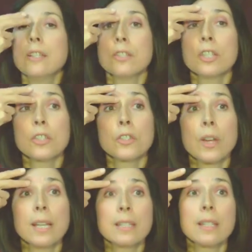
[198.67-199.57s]
So just
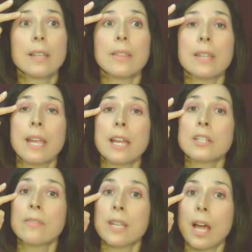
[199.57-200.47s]
trace the
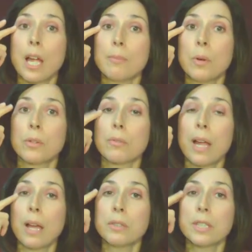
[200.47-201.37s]
edge of the eye bone
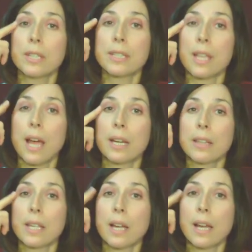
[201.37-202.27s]
around to the side
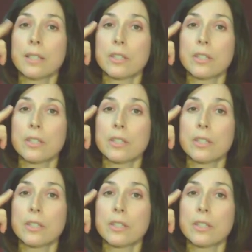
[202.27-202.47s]
of the eye,